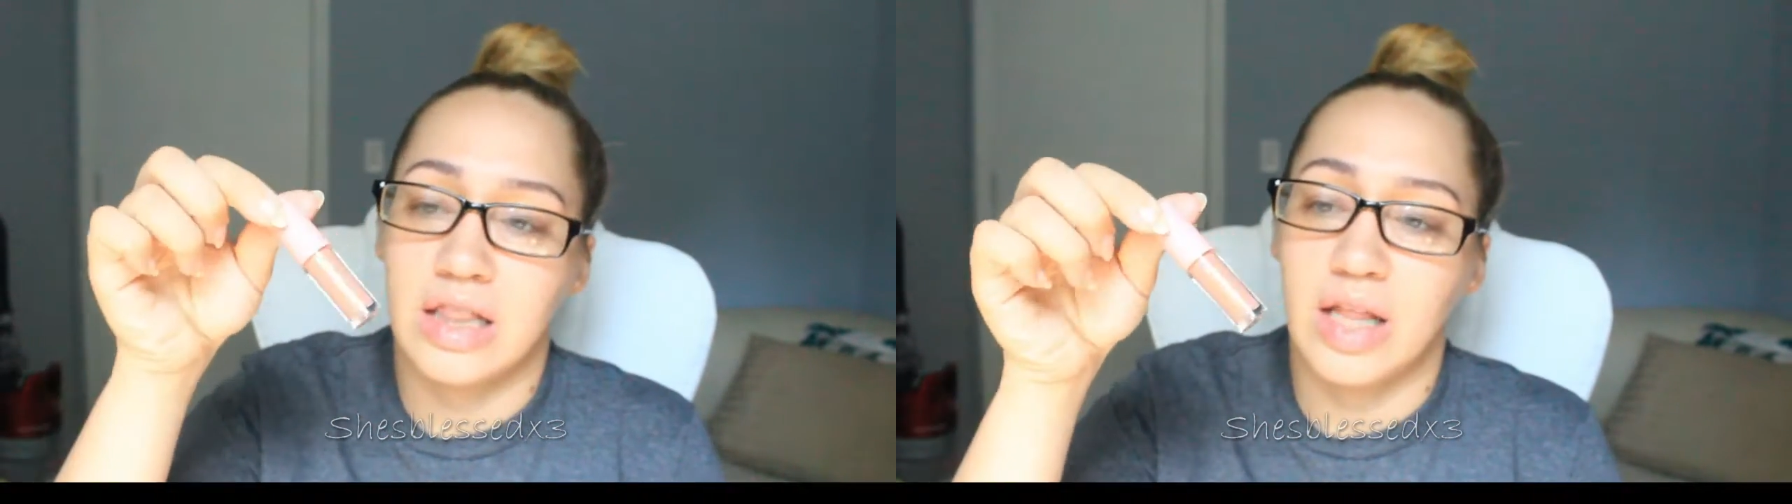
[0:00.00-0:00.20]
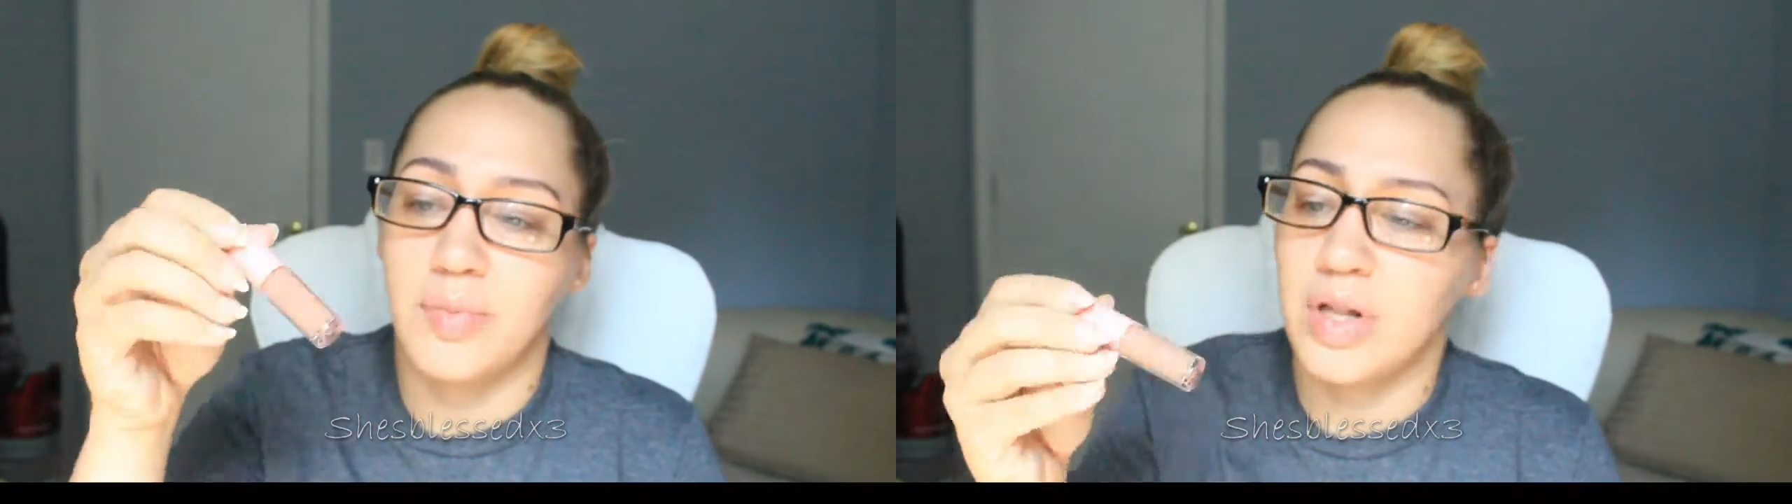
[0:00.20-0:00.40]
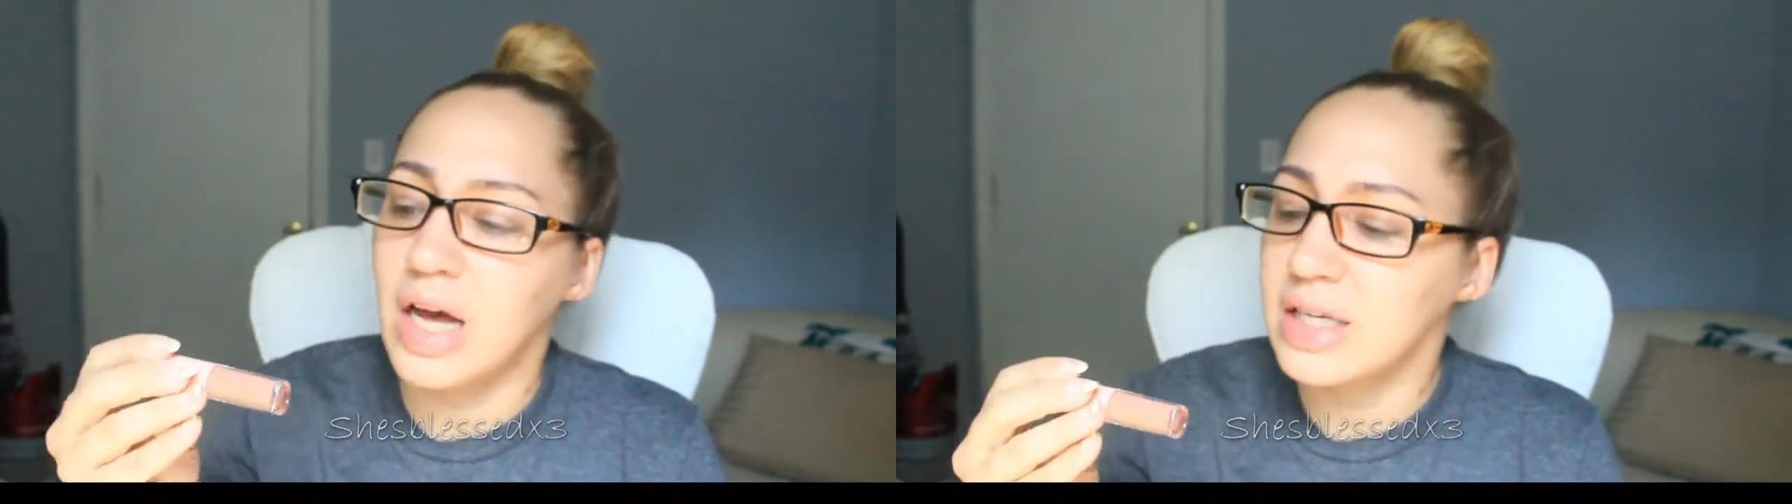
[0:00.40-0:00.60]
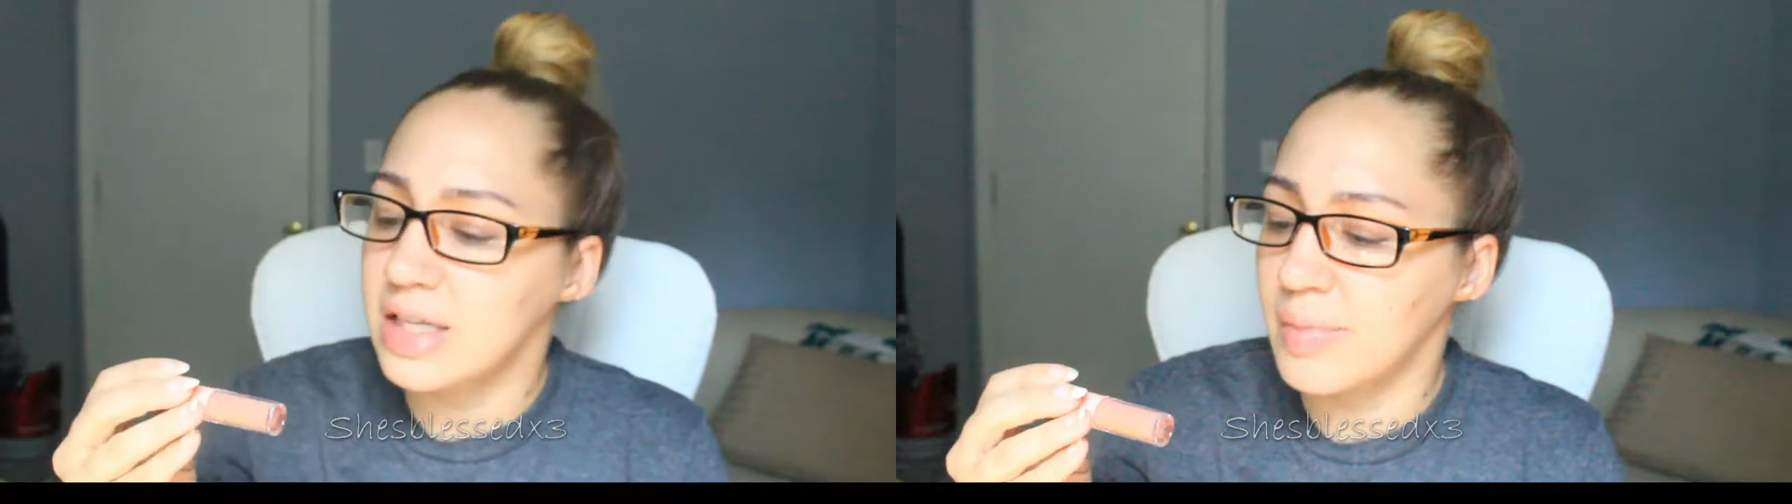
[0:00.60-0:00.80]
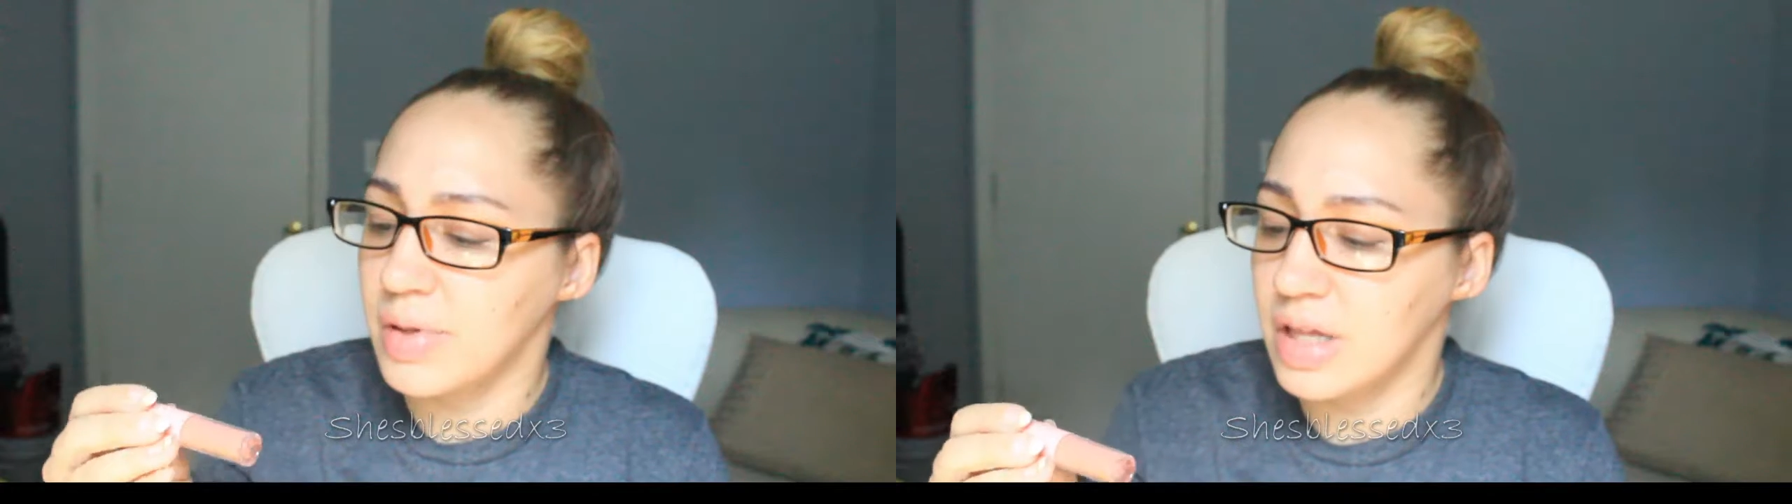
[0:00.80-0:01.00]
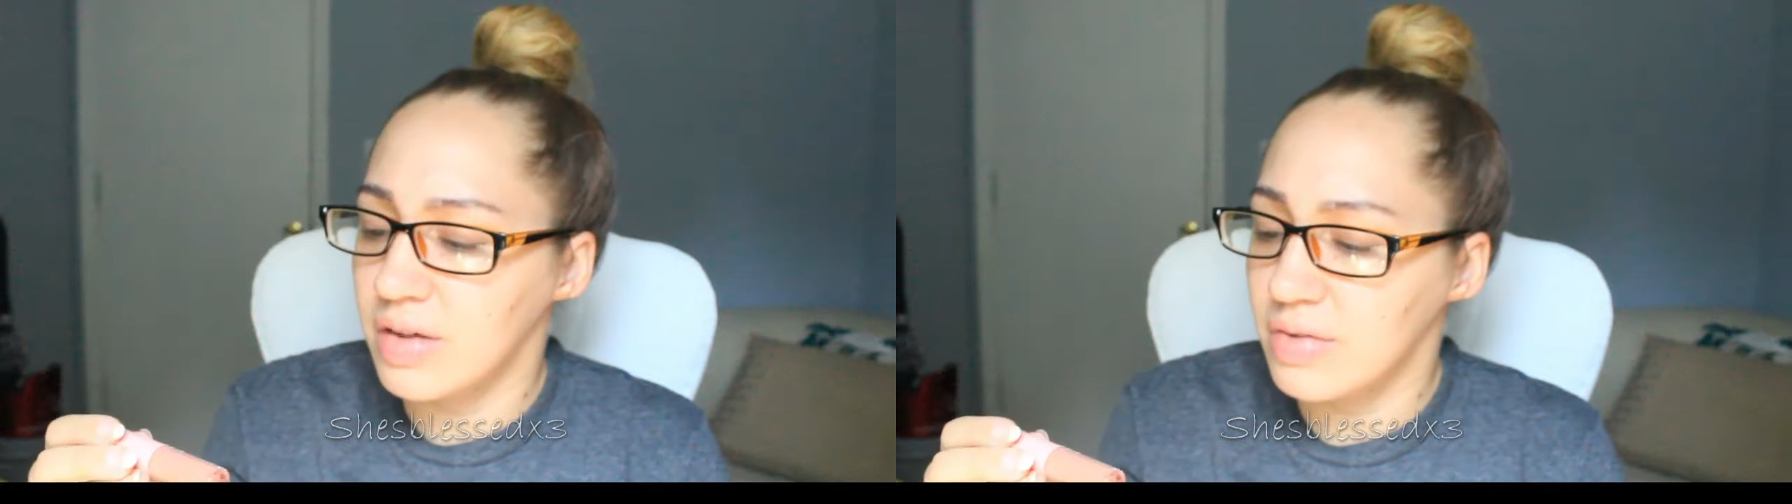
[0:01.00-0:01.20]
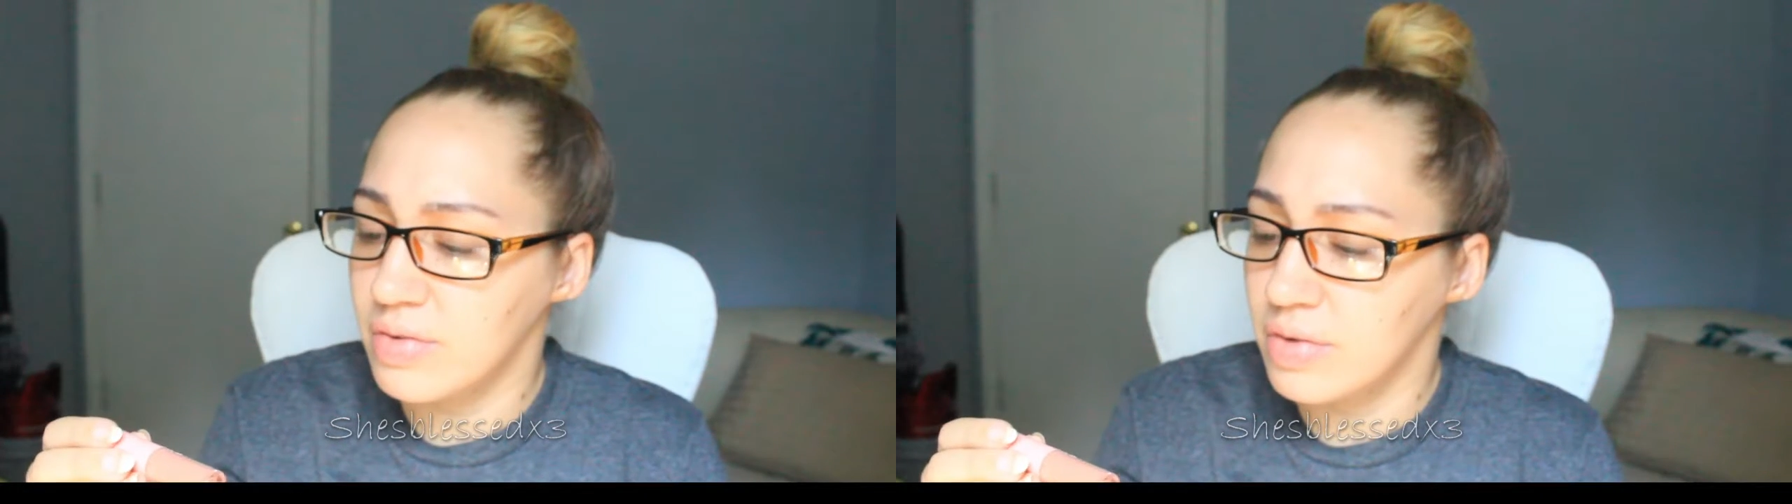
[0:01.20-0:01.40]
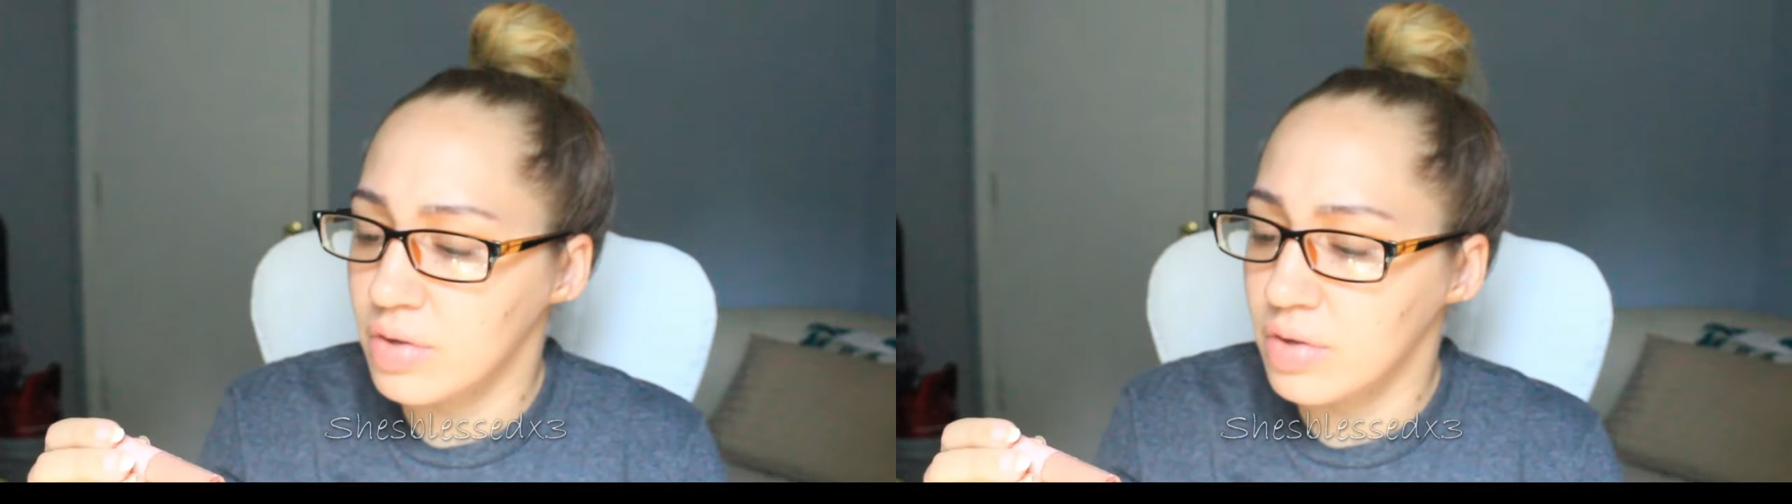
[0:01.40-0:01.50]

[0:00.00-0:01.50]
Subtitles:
lip gloss, I believe.